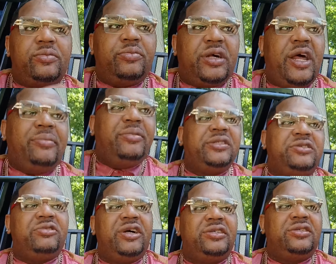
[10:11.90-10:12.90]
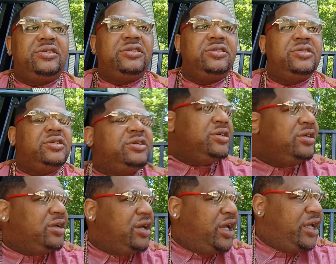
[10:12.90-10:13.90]
but I must rest.
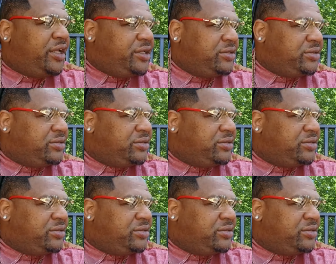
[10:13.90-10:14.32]
And